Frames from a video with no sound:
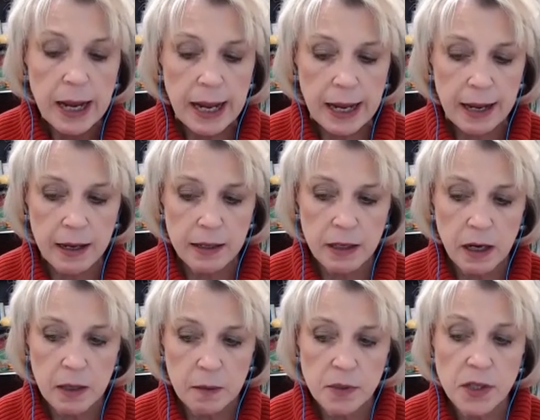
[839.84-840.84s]
And
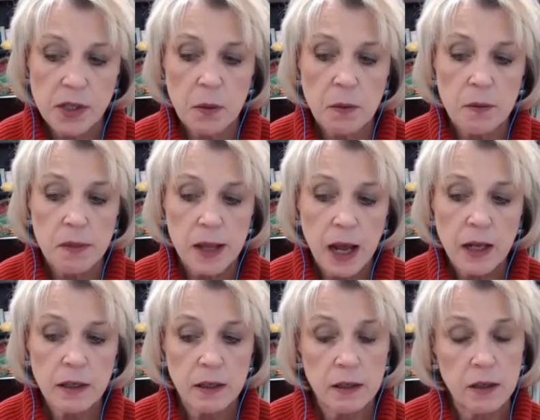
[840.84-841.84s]
so
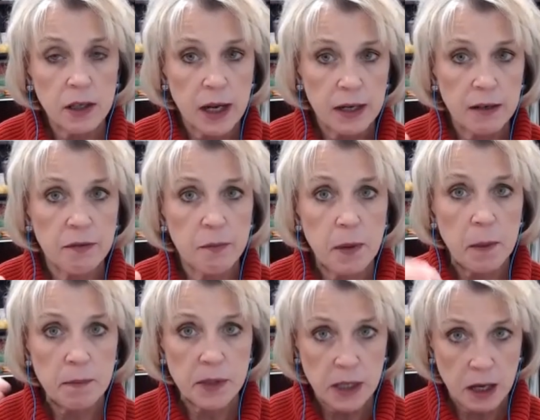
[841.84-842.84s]
that kind of
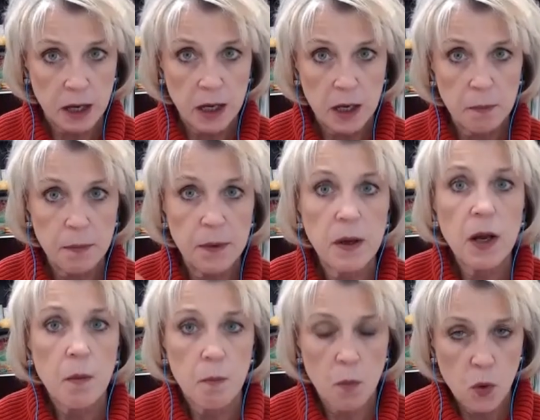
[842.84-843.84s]
bumped up
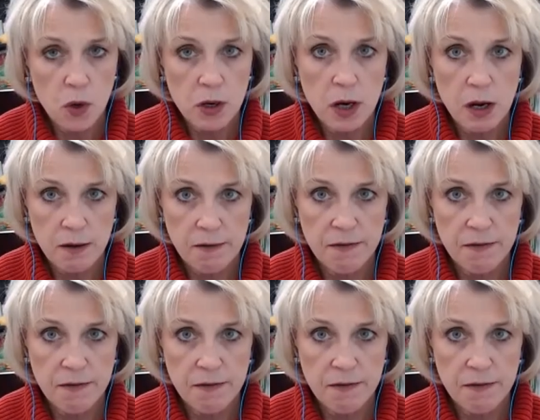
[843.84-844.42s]
more of